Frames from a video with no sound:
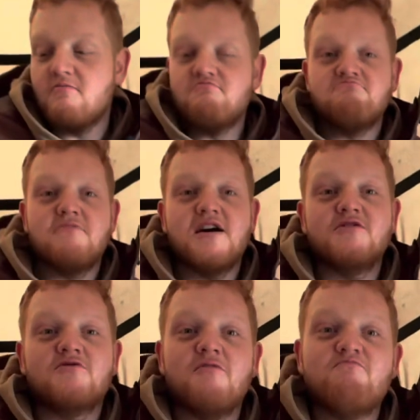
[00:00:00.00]

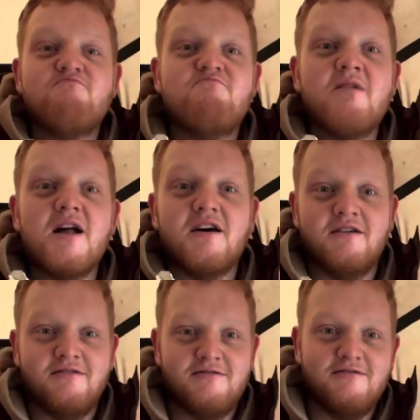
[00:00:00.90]
Man's got butter.
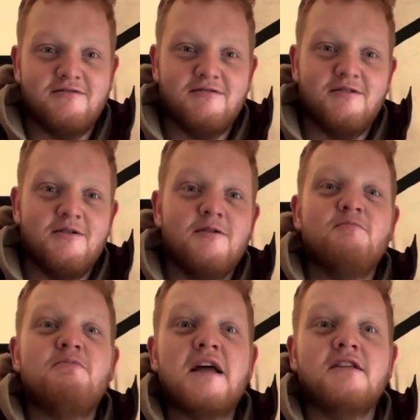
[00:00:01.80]

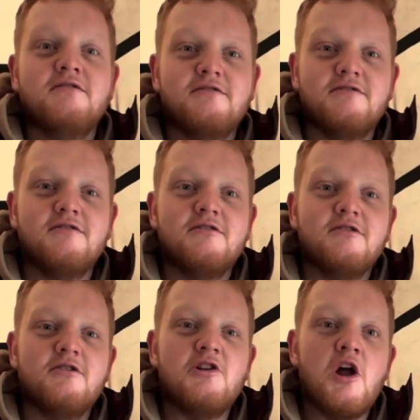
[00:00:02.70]
Then,
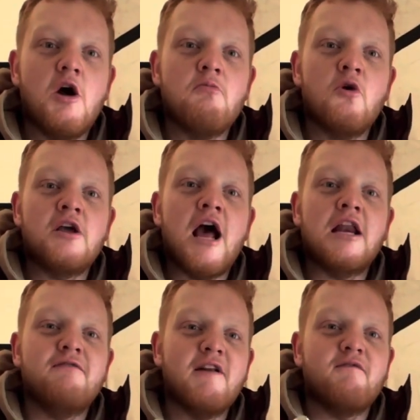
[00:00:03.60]
no more
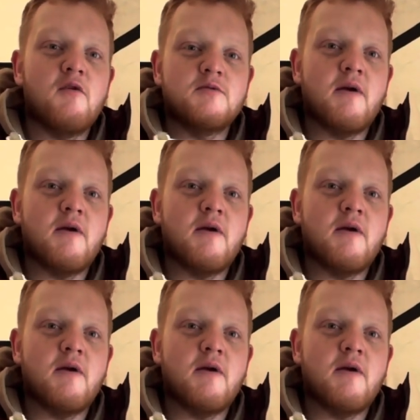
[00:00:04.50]
Gandhi flip flops,